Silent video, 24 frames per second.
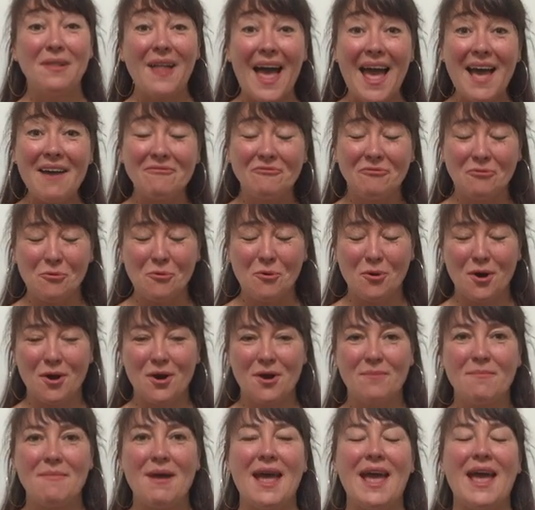
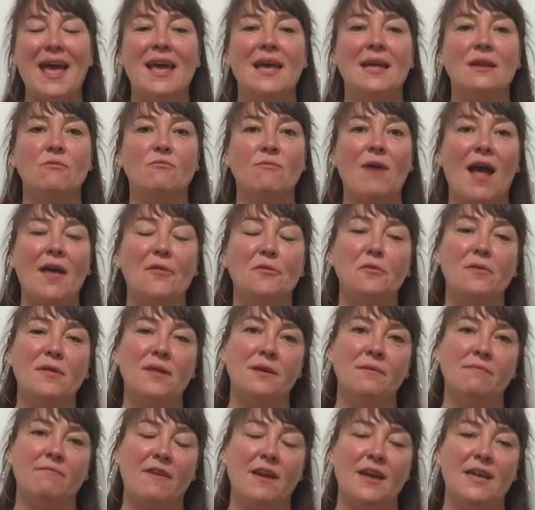platform, and rather
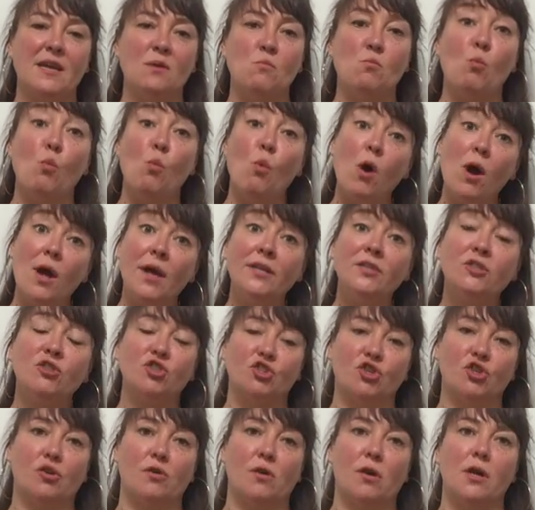than inviting one
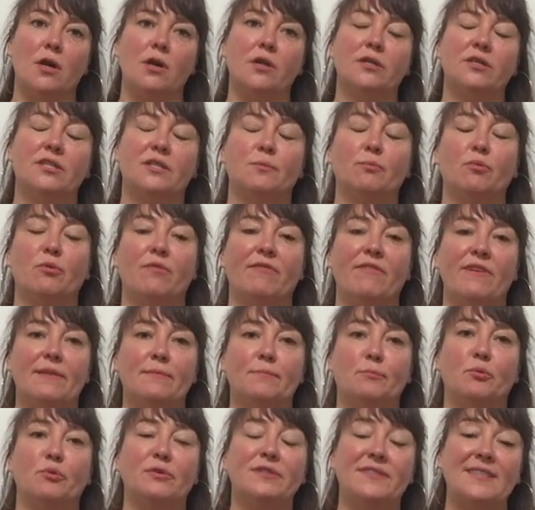juror to
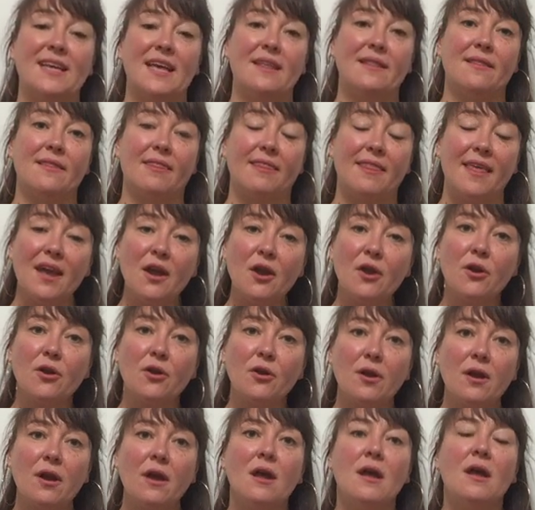present
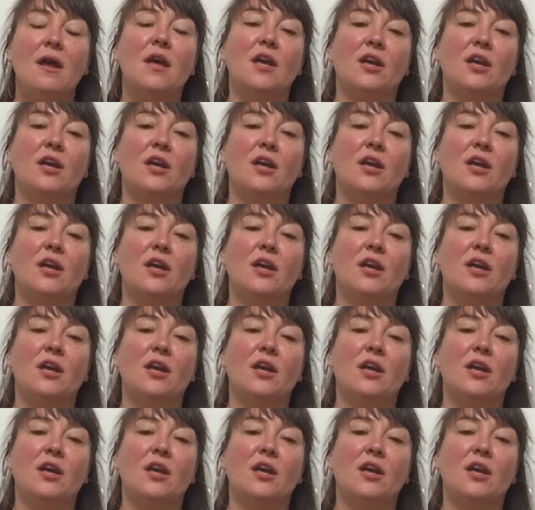their